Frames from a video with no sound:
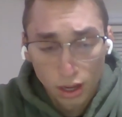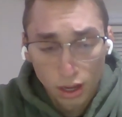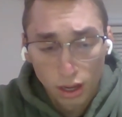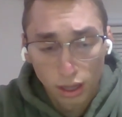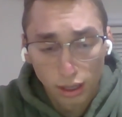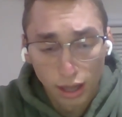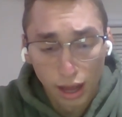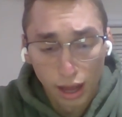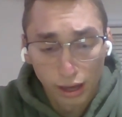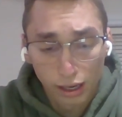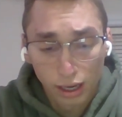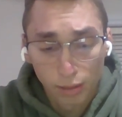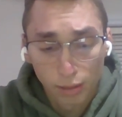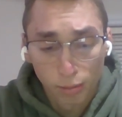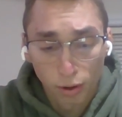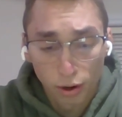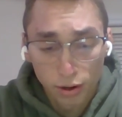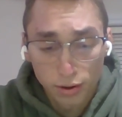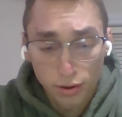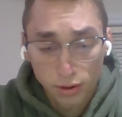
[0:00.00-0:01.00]
Lockheed
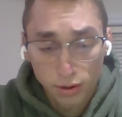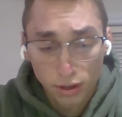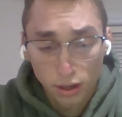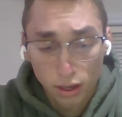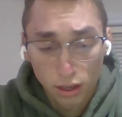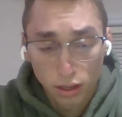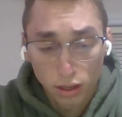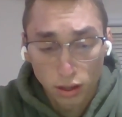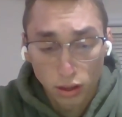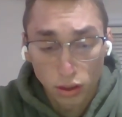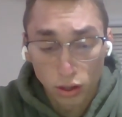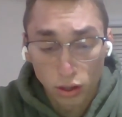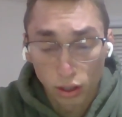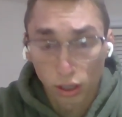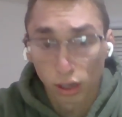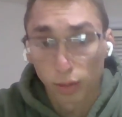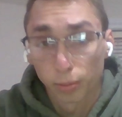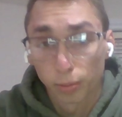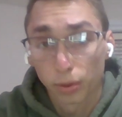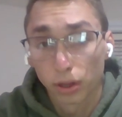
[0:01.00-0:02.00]
Martin, they're
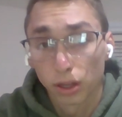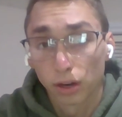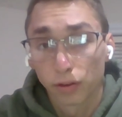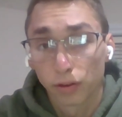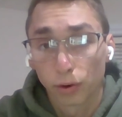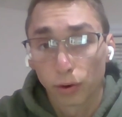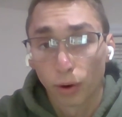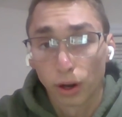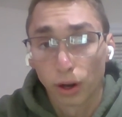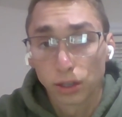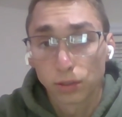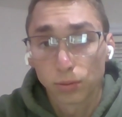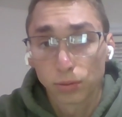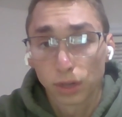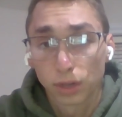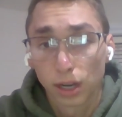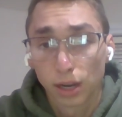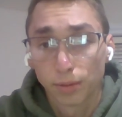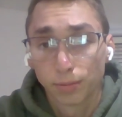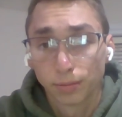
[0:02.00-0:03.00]
going to be there for quite some
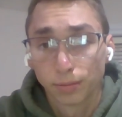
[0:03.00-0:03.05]
time.